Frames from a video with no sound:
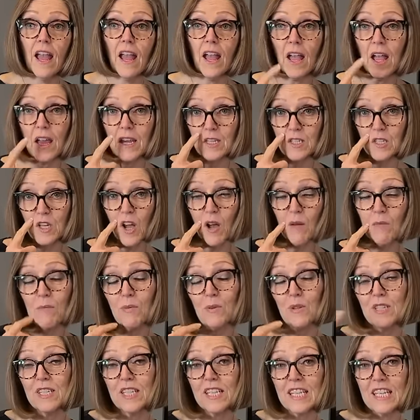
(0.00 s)
And Tom
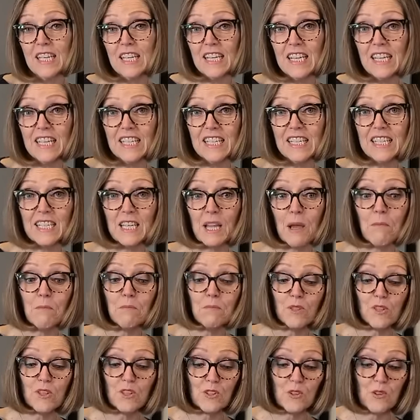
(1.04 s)
puts it in his
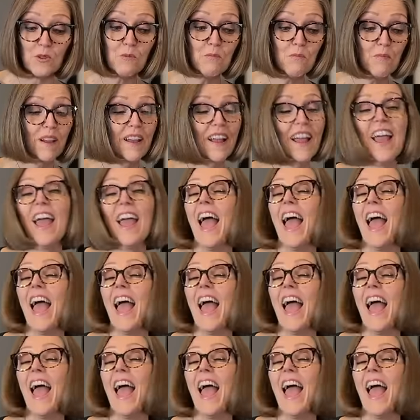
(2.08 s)
dump soup.